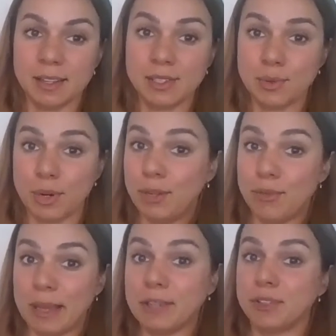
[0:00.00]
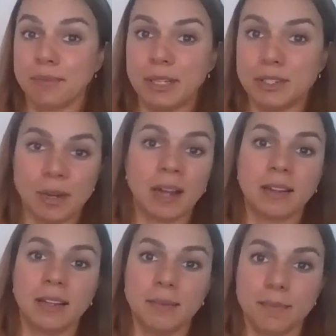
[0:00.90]
he's the one who mentored me
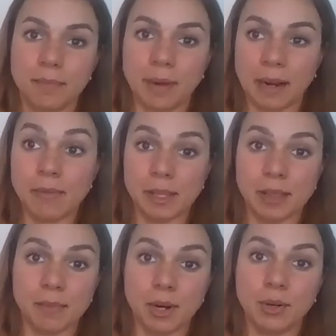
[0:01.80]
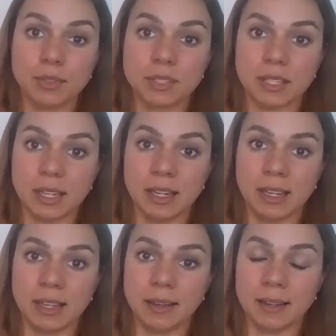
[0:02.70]
directly, probably the most in
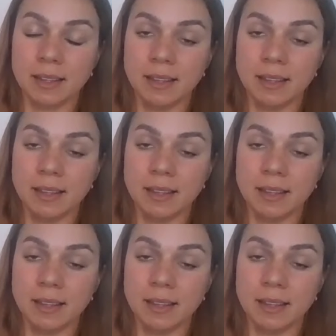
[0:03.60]
hitting.